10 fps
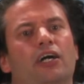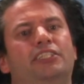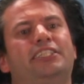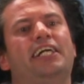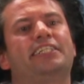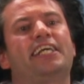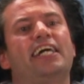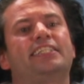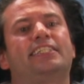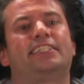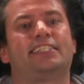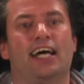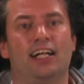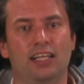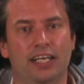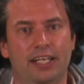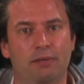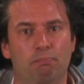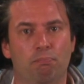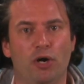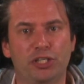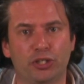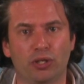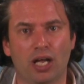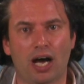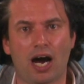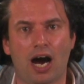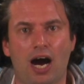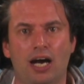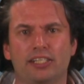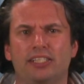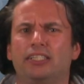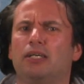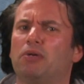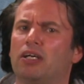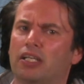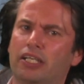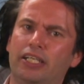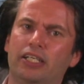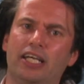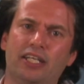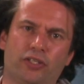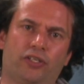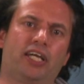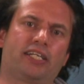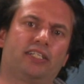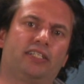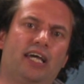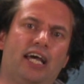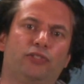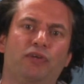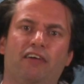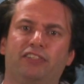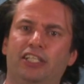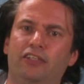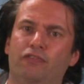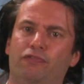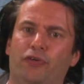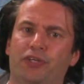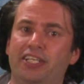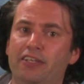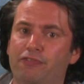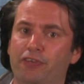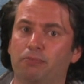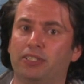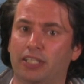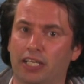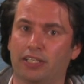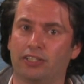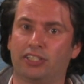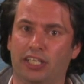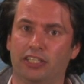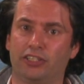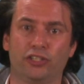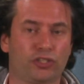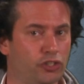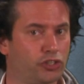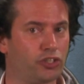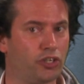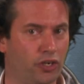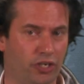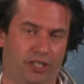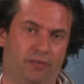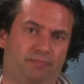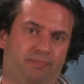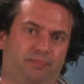A CIGS cell in a module are similarly interconnected as we have seen for thin film silicon cells discussed earlier.